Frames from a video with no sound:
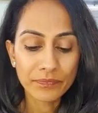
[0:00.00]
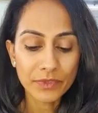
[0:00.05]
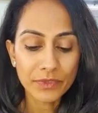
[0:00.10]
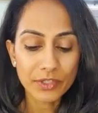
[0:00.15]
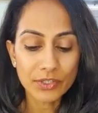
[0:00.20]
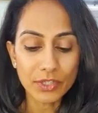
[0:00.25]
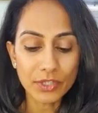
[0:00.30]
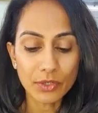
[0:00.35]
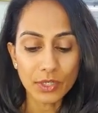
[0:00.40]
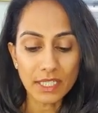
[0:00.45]

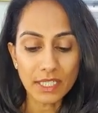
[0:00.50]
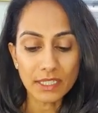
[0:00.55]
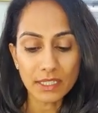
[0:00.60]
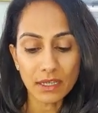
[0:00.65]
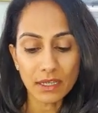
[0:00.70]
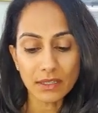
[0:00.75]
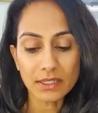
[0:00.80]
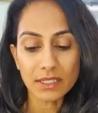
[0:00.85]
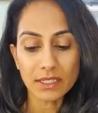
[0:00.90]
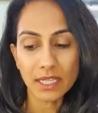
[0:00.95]
So it
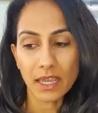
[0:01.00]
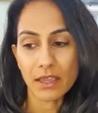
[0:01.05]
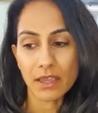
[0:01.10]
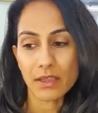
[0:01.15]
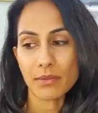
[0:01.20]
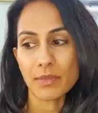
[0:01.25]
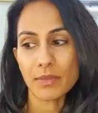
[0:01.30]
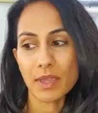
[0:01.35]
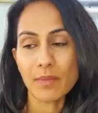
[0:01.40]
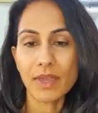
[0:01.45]
does
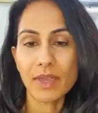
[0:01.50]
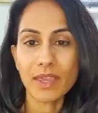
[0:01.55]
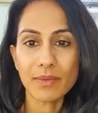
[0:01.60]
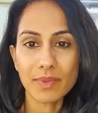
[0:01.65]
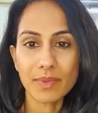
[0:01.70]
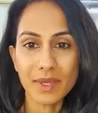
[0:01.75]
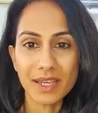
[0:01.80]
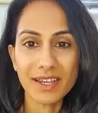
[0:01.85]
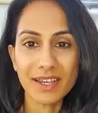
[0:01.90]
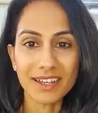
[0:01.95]
take me
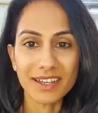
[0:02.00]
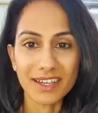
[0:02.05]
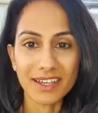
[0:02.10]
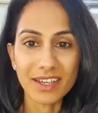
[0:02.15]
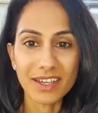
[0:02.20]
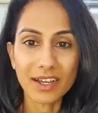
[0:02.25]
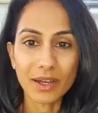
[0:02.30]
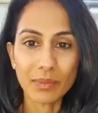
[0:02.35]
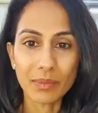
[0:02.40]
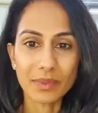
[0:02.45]
maybe like
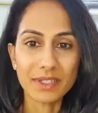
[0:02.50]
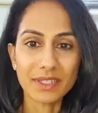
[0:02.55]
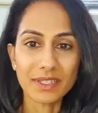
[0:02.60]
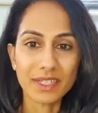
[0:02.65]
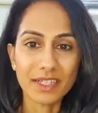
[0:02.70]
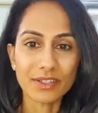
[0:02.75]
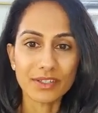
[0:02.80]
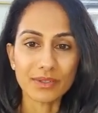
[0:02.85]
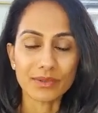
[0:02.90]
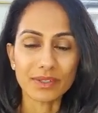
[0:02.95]
a couple of
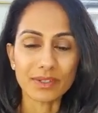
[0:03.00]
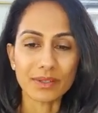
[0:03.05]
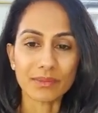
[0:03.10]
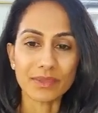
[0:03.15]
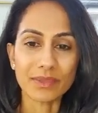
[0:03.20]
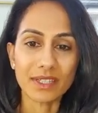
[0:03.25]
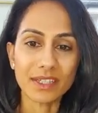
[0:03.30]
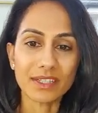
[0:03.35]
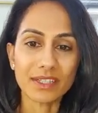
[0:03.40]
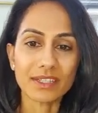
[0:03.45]
days or
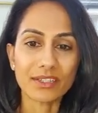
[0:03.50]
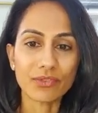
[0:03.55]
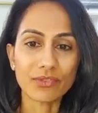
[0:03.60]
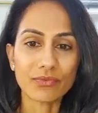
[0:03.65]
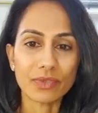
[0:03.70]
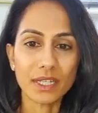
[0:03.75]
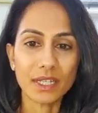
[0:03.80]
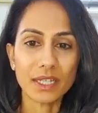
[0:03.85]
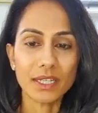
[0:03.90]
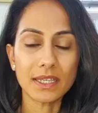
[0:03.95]
something to
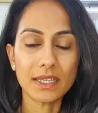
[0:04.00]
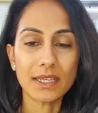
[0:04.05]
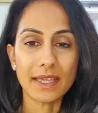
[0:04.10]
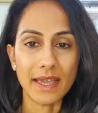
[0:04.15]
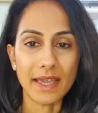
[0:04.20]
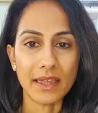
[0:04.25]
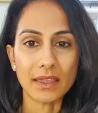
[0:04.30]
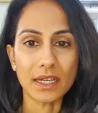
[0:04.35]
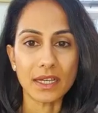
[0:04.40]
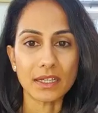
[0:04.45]
really
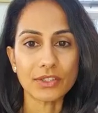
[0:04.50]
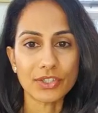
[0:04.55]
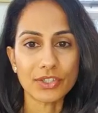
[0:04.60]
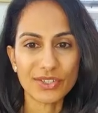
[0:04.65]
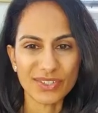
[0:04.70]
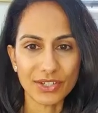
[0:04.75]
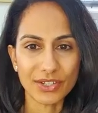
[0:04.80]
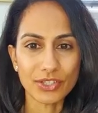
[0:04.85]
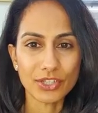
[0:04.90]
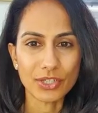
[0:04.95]
get that
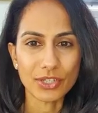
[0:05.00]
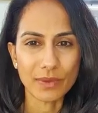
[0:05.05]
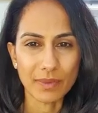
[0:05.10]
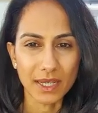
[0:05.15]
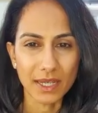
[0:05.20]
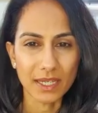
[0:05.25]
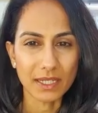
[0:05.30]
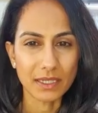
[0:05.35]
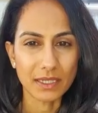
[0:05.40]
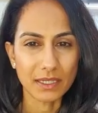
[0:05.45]
structure
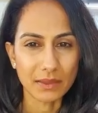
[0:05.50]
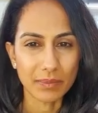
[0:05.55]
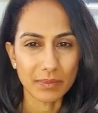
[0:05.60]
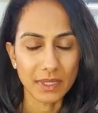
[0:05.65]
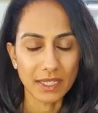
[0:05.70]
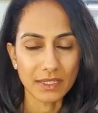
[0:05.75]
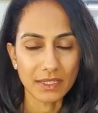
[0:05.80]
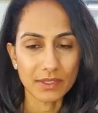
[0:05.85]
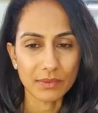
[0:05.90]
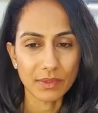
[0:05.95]
back into
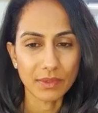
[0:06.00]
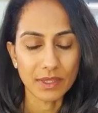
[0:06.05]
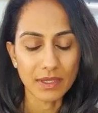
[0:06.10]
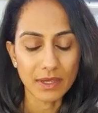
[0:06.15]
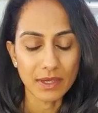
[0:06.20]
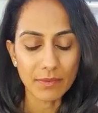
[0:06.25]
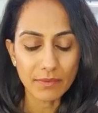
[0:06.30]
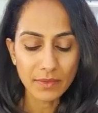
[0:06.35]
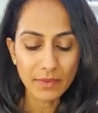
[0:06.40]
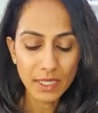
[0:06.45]
place with
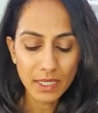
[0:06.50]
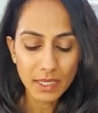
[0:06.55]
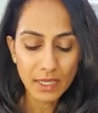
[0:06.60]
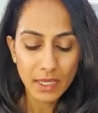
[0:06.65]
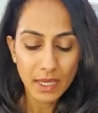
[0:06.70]
them.